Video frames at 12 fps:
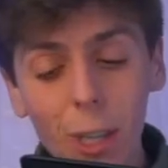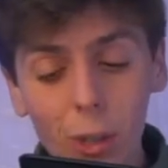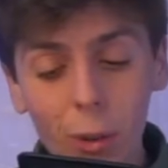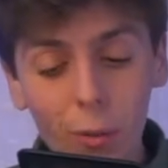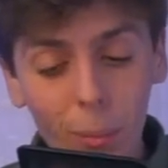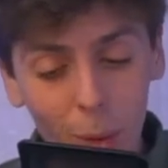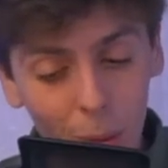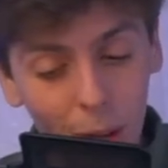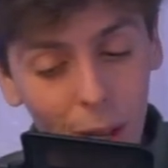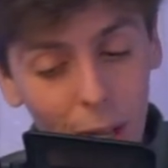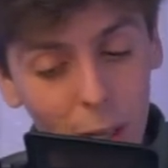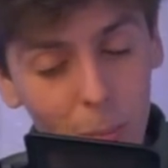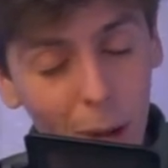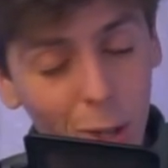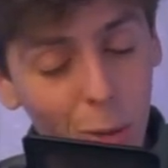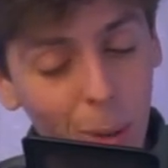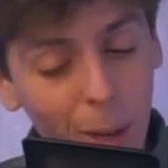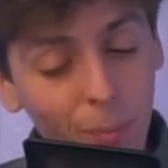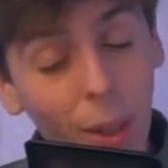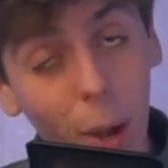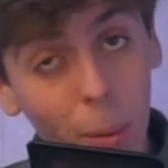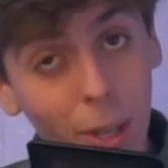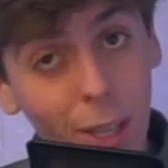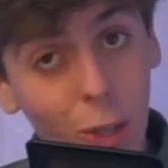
a t-shirt from you. Sponsor me. I want a